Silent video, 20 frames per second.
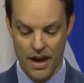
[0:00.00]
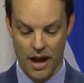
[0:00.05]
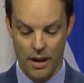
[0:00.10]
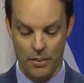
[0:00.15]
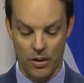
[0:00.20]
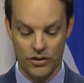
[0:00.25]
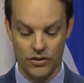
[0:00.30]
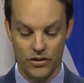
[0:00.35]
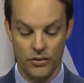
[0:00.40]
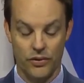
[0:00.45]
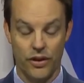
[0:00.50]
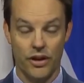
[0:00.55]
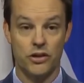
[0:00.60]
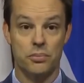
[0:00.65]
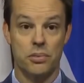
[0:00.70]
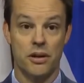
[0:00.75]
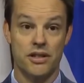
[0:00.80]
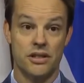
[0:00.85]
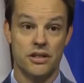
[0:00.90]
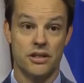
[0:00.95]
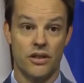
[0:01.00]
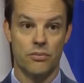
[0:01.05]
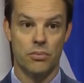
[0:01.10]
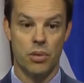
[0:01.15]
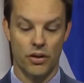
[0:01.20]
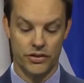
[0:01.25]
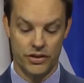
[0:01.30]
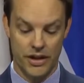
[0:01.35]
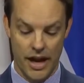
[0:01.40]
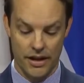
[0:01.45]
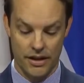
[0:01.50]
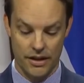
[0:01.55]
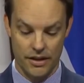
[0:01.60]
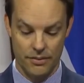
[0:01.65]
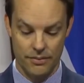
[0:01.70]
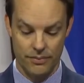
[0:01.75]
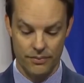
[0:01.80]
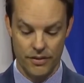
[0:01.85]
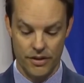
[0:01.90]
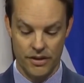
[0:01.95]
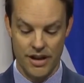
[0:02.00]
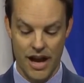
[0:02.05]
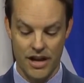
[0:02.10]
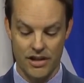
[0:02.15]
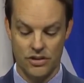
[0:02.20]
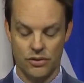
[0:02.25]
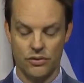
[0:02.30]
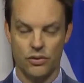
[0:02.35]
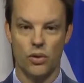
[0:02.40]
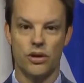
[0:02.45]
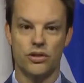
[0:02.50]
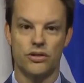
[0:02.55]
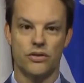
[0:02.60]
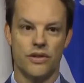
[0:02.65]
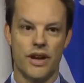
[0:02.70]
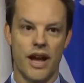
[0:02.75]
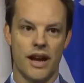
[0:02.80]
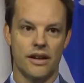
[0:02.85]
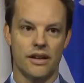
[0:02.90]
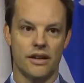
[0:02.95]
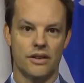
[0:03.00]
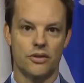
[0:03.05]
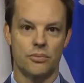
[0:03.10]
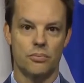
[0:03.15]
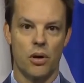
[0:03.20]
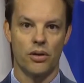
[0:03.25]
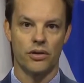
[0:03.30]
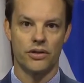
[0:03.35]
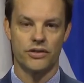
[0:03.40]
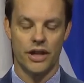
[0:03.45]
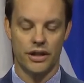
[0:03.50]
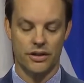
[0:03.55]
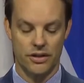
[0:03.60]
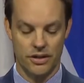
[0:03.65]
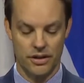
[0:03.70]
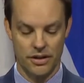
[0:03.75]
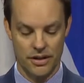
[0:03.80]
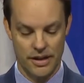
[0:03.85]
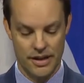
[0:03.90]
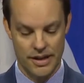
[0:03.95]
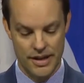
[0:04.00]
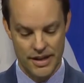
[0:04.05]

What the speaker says: I'm also vice president of Pulse Canada, the national voice of Canada's pulse sector.